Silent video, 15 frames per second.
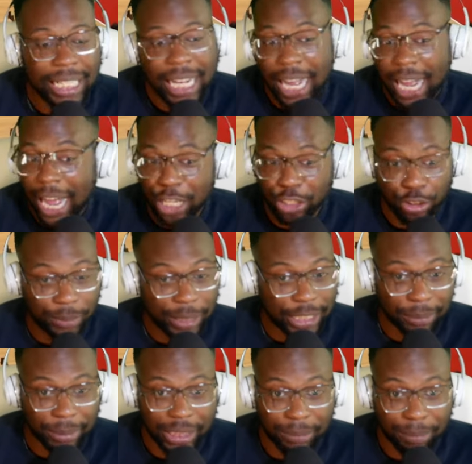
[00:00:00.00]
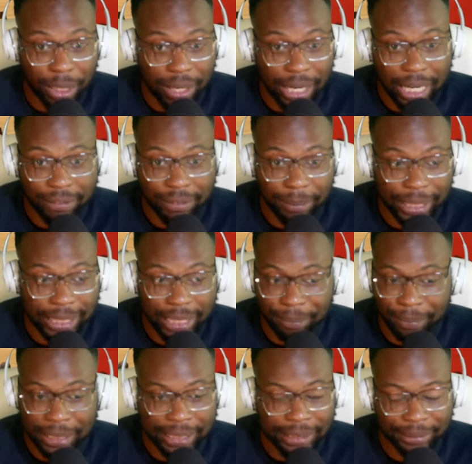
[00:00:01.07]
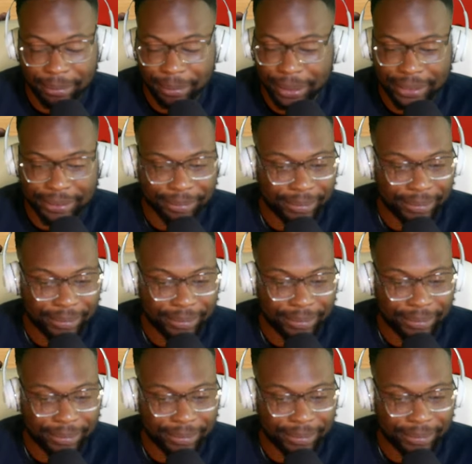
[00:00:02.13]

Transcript: I assume they should be just blowing out everybody that play. But